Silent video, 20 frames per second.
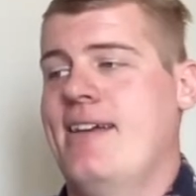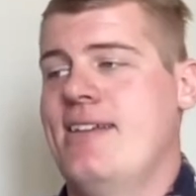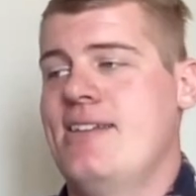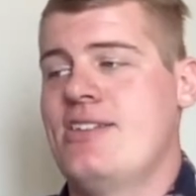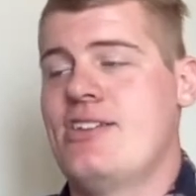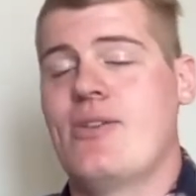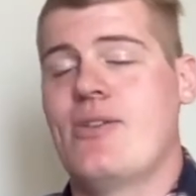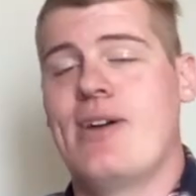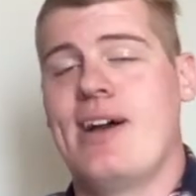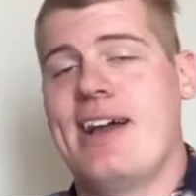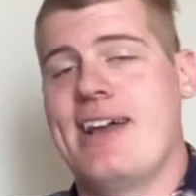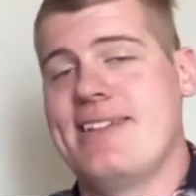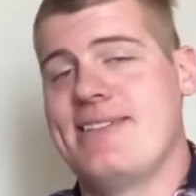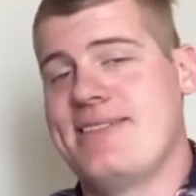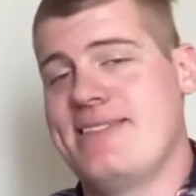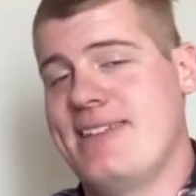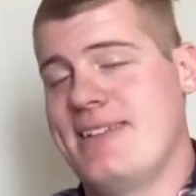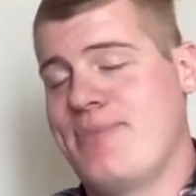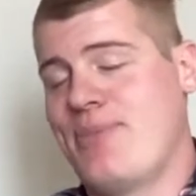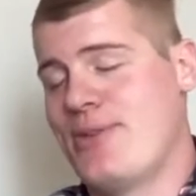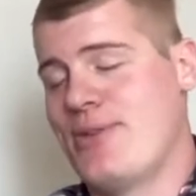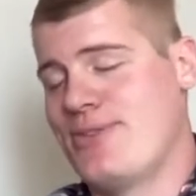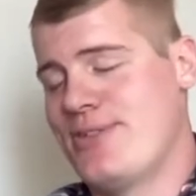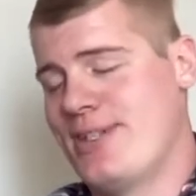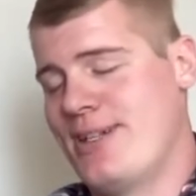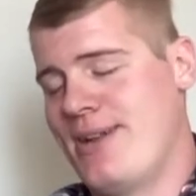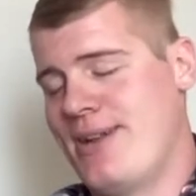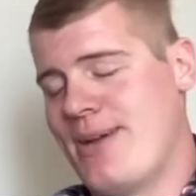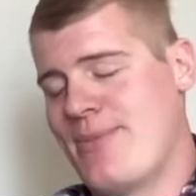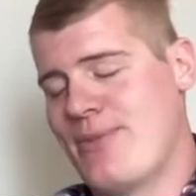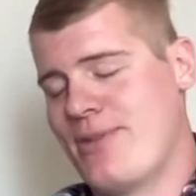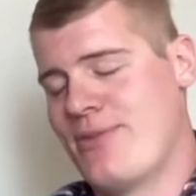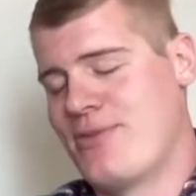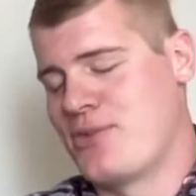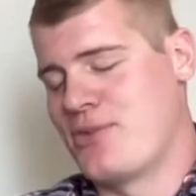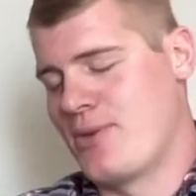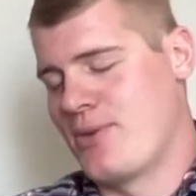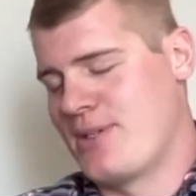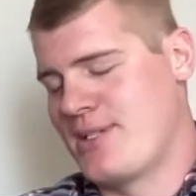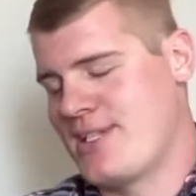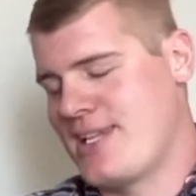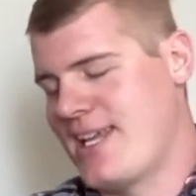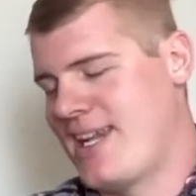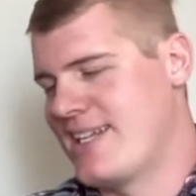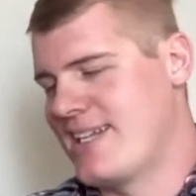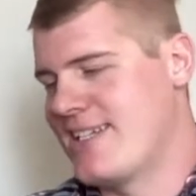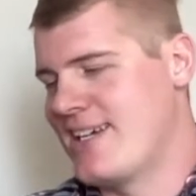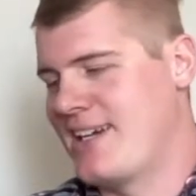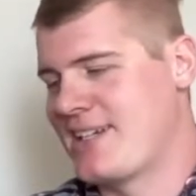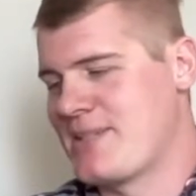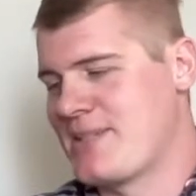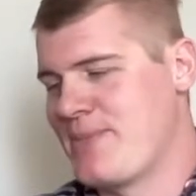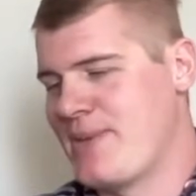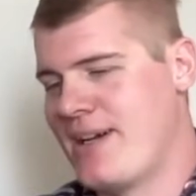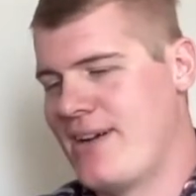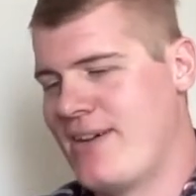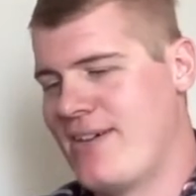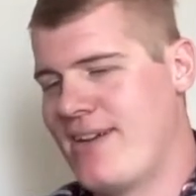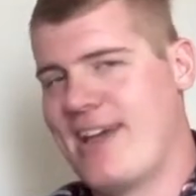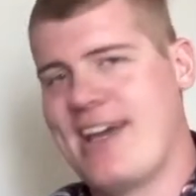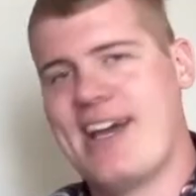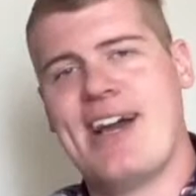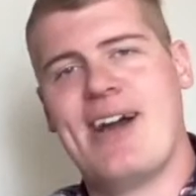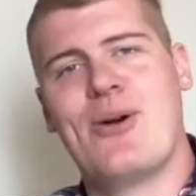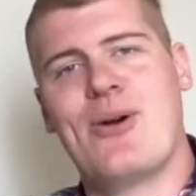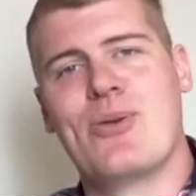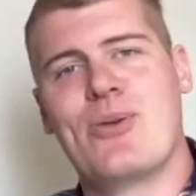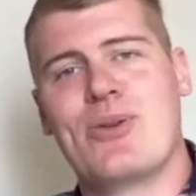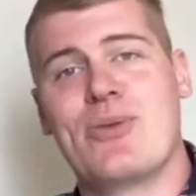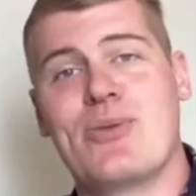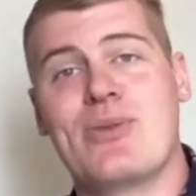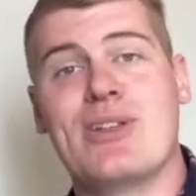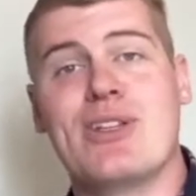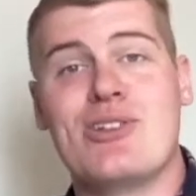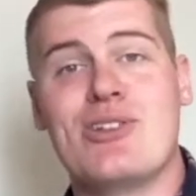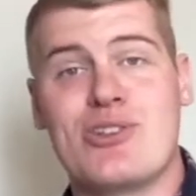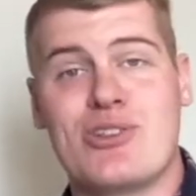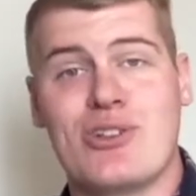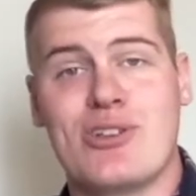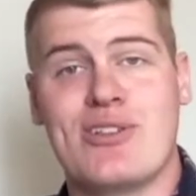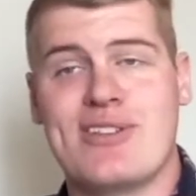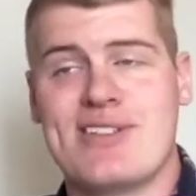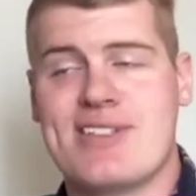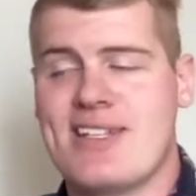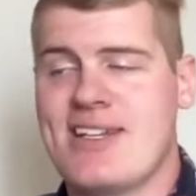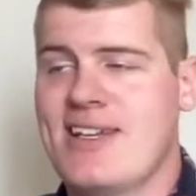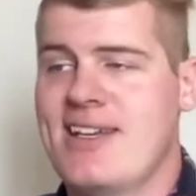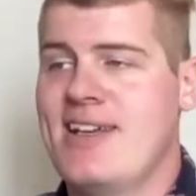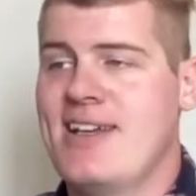So I did posted a number of shorts, and I talked about how you really shouldn't